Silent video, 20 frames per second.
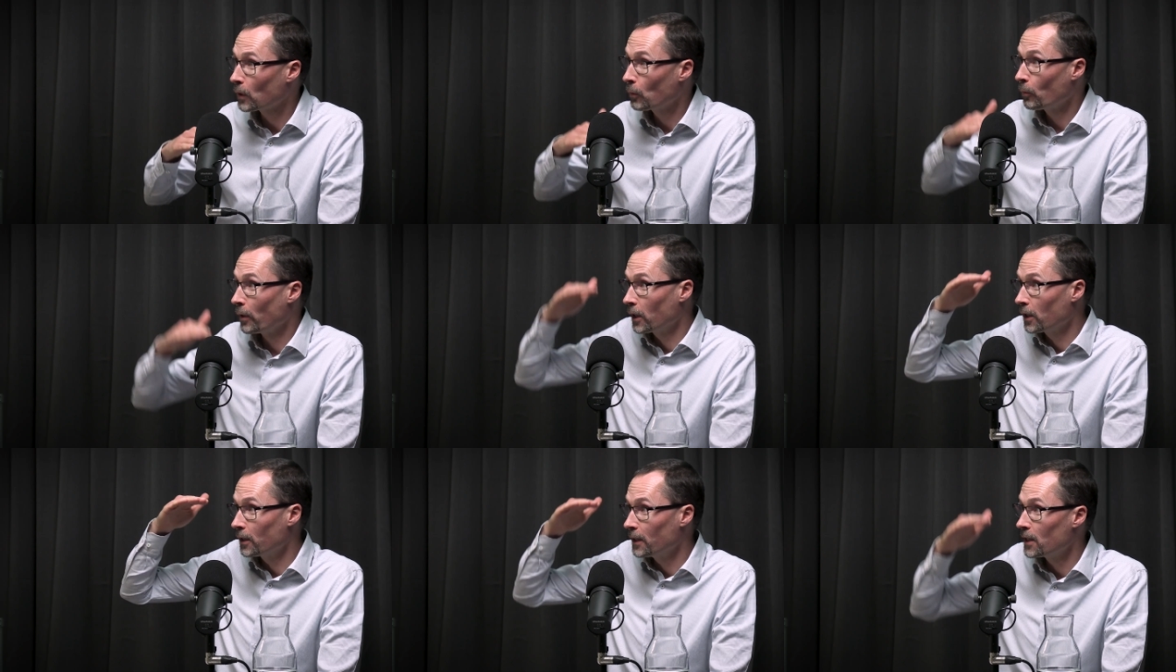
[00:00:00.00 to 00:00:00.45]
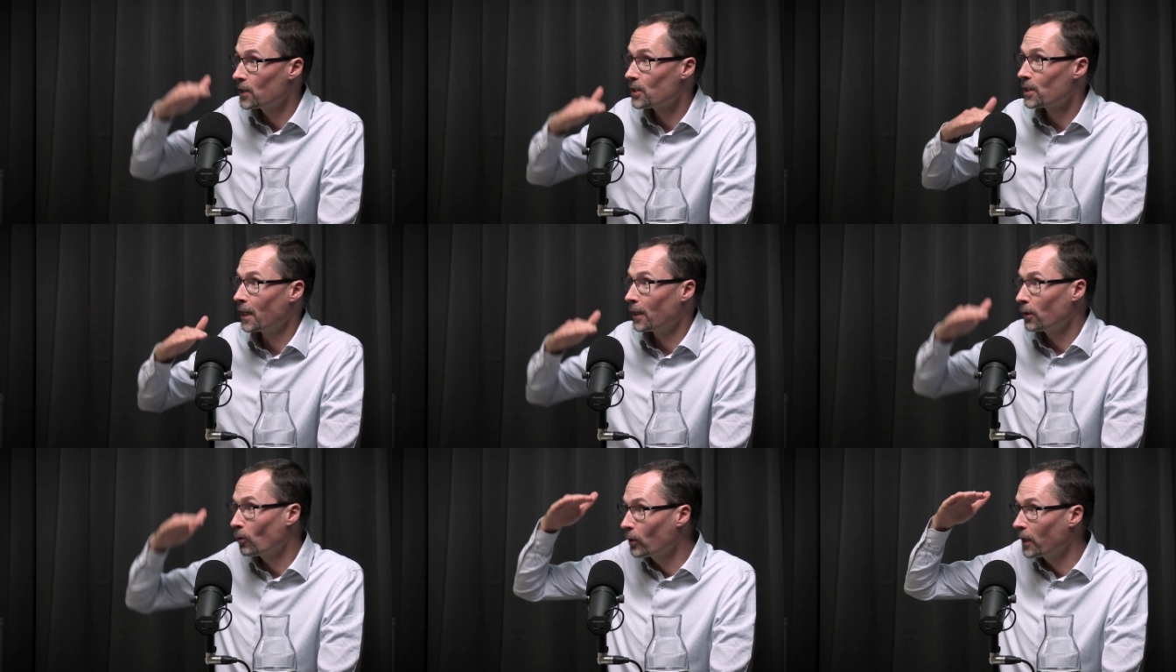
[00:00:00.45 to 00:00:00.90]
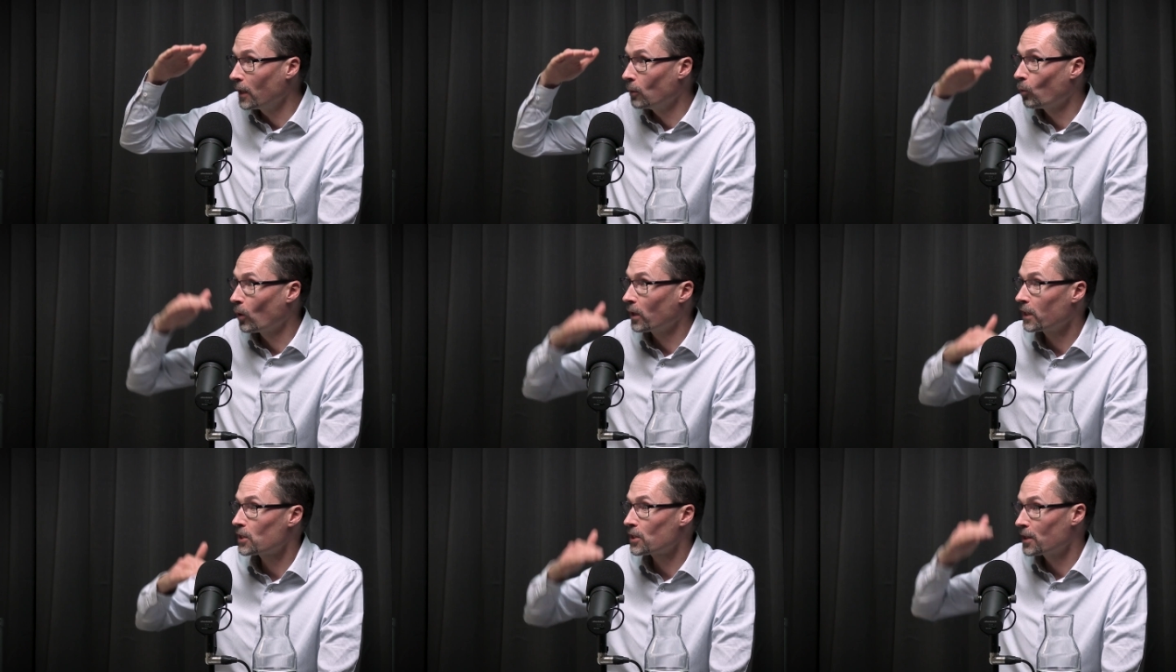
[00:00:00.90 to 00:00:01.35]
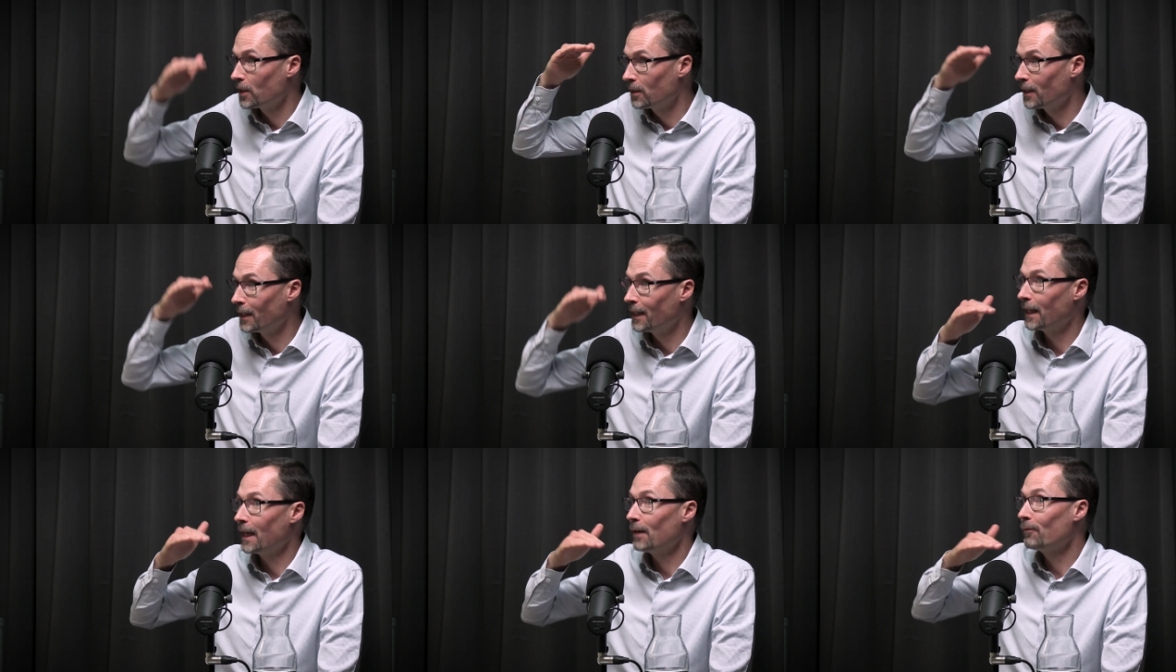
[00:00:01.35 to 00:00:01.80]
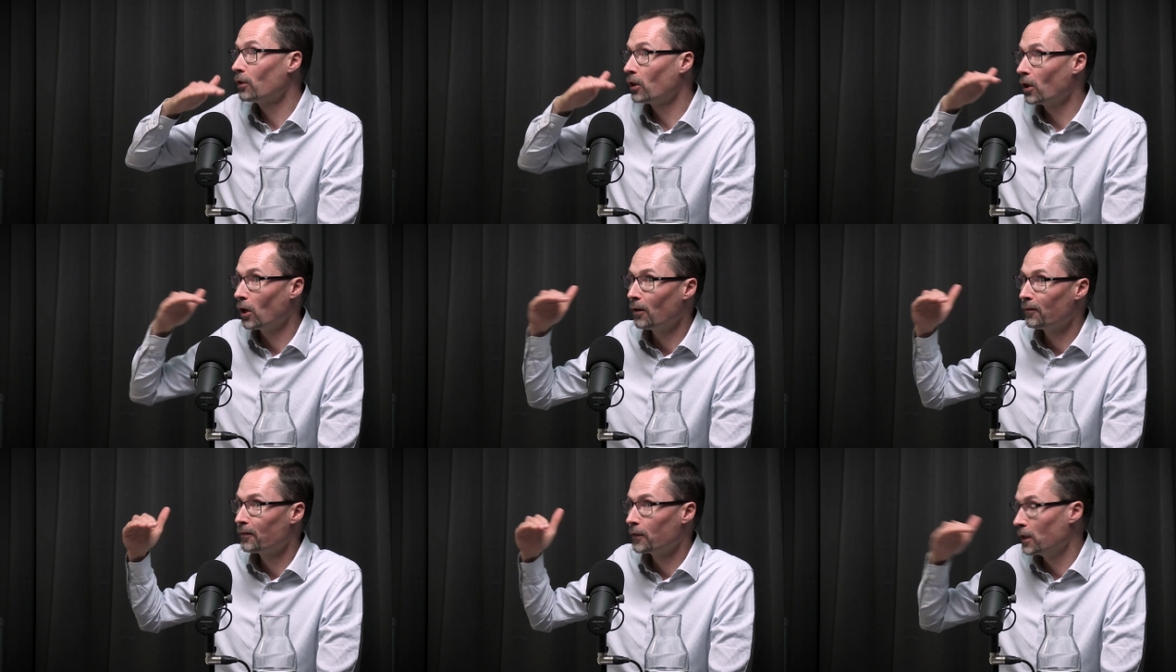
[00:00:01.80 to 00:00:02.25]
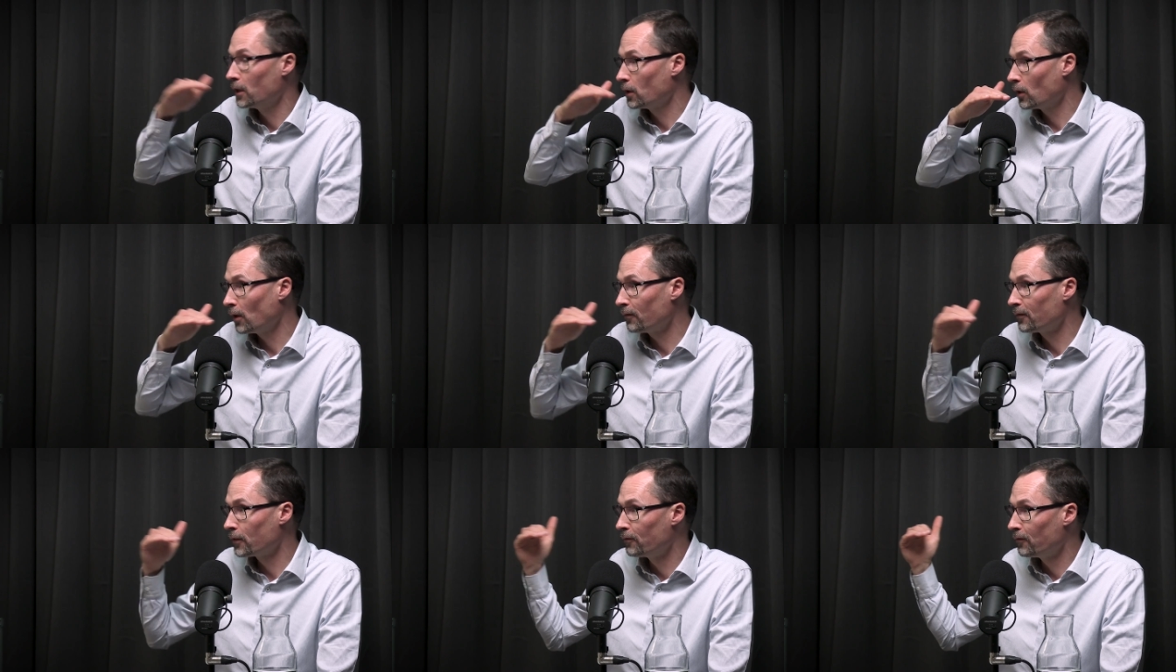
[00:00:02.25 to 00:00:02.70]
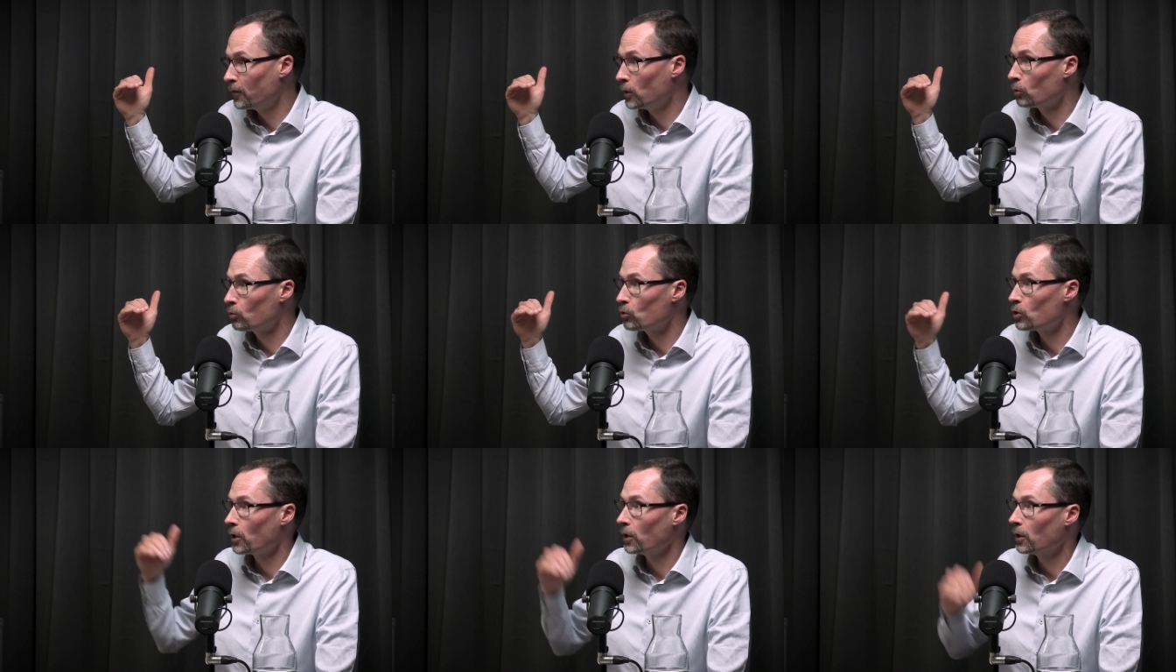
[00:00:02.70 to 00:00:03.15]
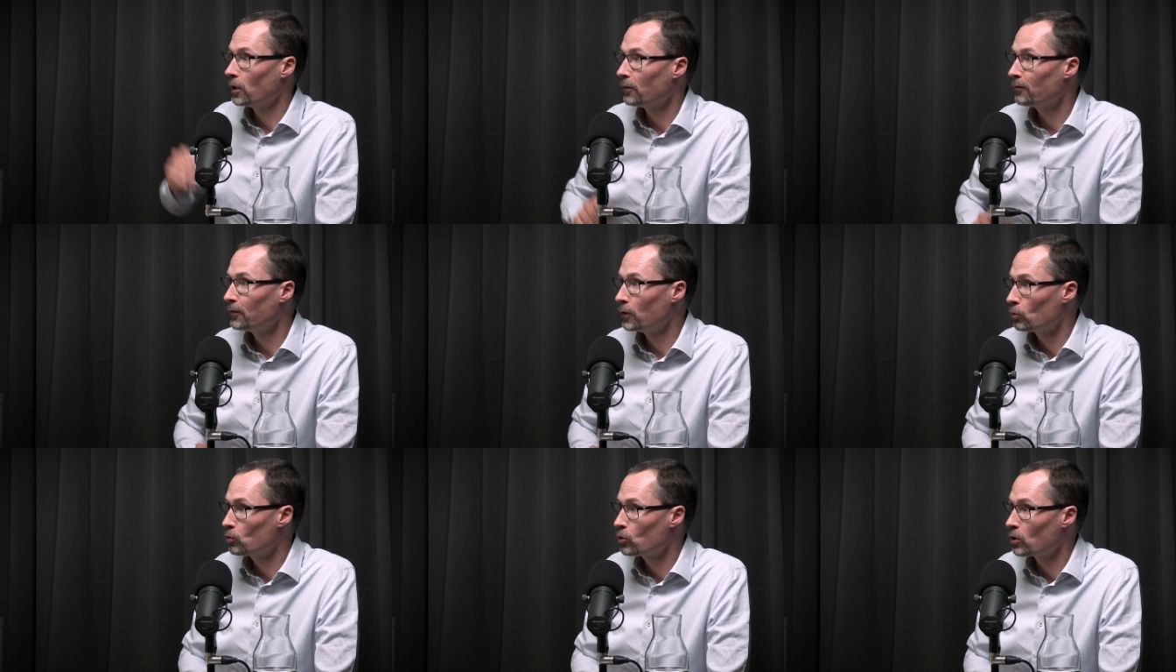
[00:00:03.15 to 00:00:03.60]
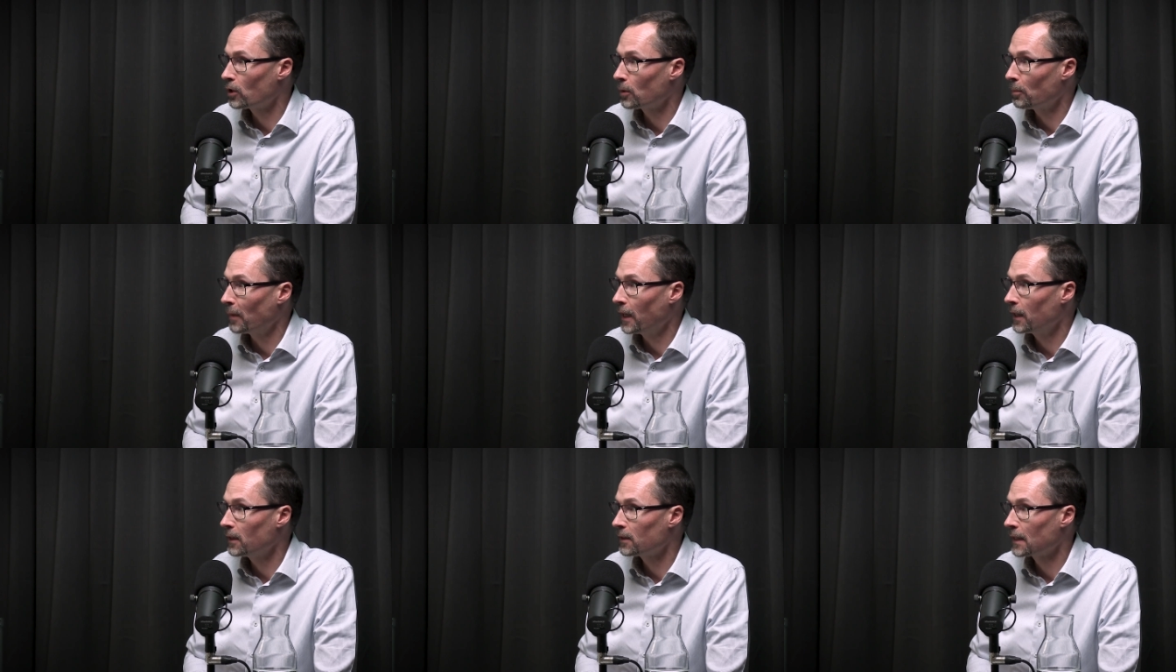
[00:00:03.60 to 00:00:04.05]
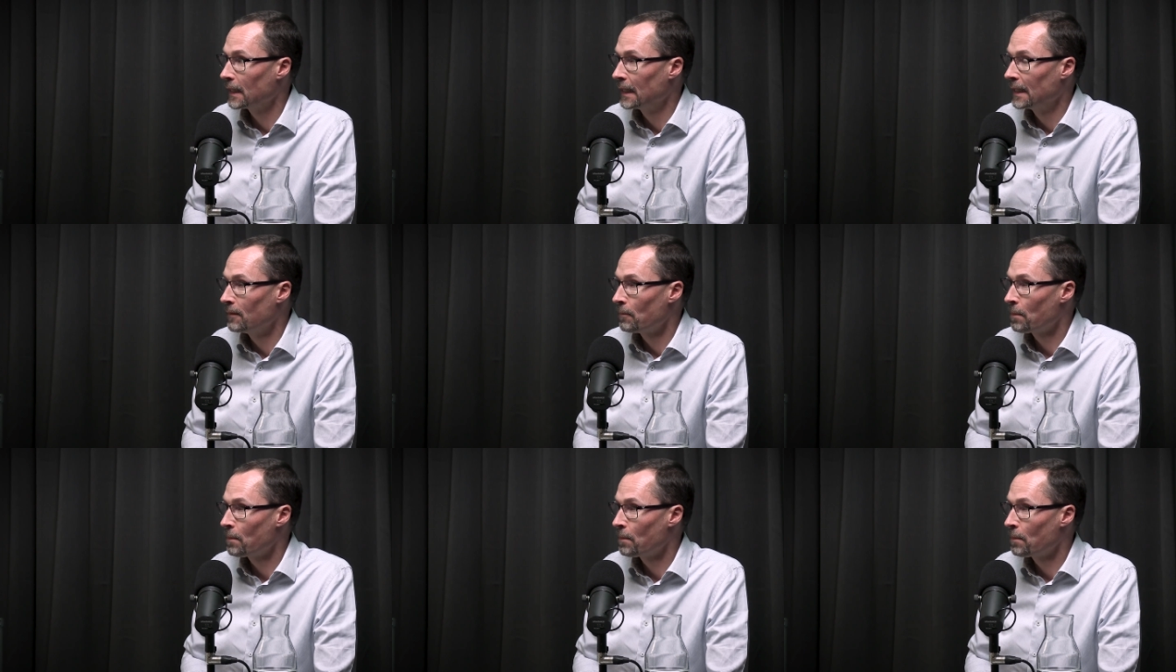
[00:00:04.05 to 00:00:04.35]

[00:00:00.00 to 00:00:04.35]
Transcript: where you can then set, okay, what is the level of the future demand?